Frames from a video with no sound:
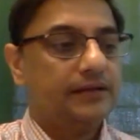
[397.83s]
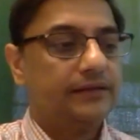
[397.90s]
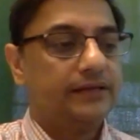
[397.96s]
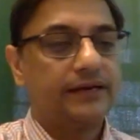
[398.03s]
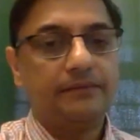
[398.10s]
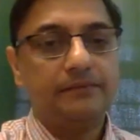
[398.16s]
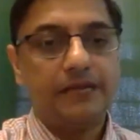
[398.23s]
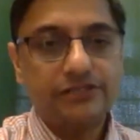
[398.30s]
there
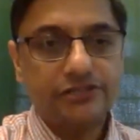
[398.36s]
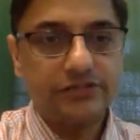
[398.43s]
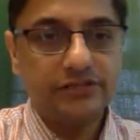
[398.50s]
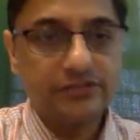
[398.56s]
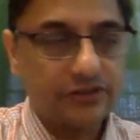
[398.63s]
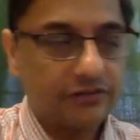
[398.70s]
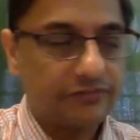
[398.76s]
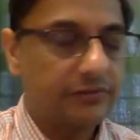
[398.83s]
are
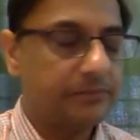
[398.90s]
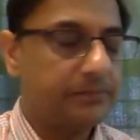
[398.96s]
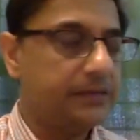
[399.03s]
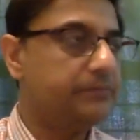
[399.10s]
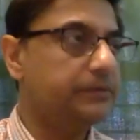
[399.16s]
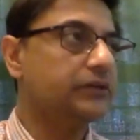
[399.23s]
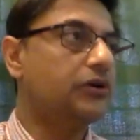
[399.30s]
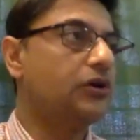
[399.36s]
mentions of a
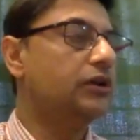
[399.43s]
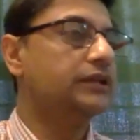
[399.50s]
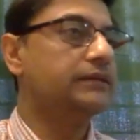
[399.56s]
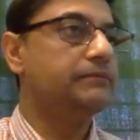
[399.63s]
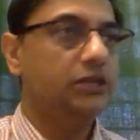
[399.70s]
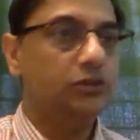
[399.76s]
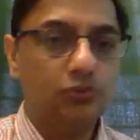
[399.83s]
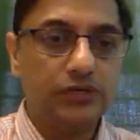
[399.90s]
people called the
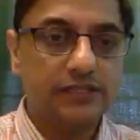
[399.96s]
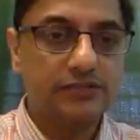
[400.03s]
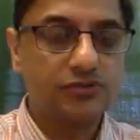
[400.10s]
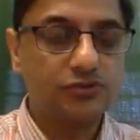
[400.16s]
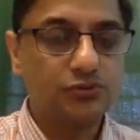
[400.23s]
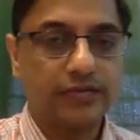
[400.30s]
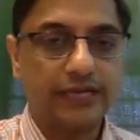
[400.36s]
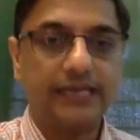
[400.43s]
Meluhans
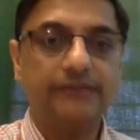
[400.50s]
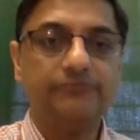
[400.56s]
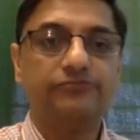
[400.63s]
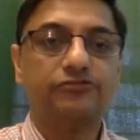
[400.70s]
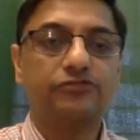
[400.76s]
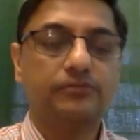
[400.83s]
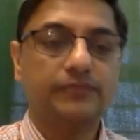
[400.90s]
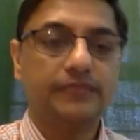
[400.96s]
who came
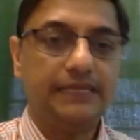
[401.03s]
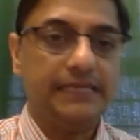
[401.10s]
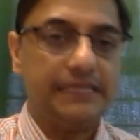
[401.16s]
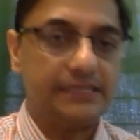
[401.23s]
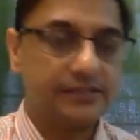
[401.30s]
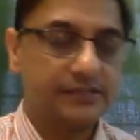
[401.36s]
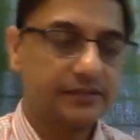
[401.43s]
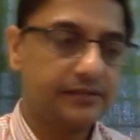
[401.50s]
from the
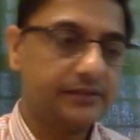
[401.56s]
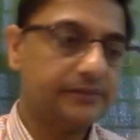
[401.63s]
east